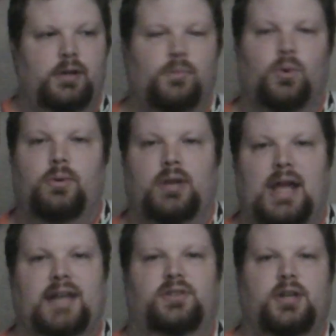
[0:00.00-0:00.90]
more
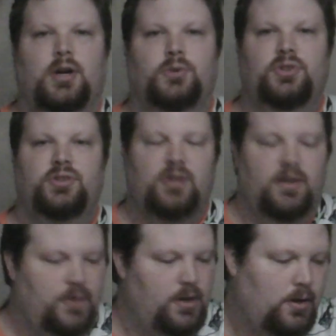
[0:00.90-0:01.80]
relaxing, cozy
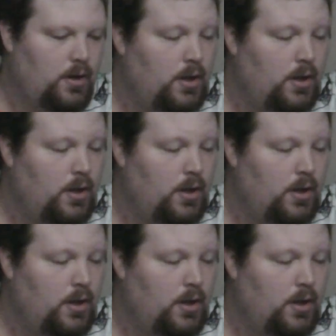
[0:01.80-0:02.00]
stuff here.